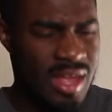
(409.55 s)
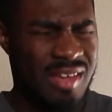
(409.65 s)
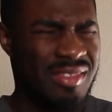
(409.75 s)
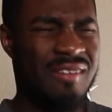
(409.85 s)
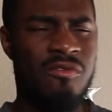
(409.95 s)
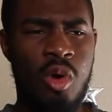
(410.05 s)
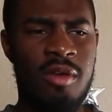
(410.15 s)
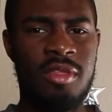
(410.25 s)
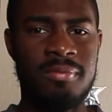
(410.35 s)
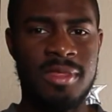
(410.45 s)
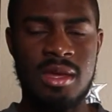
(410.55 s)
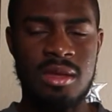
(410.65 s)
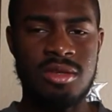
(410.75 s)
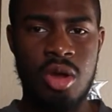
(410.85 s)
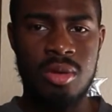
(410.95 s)
We have, like, four of them
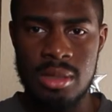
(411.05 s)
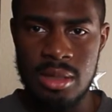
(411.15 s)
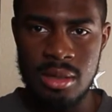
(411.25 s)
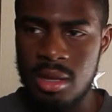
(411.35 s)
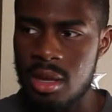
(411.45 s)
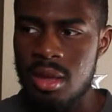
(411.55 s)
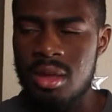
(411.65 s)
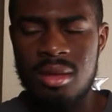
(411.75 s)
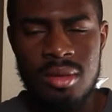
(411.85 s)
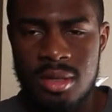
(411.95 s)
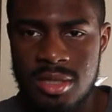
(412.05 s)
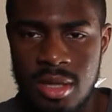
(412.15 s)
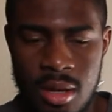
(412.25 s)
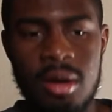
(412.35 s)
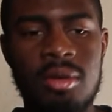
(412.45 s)
things already.
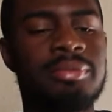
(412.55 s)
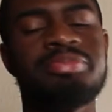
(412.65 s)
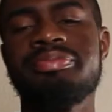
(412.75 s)
So,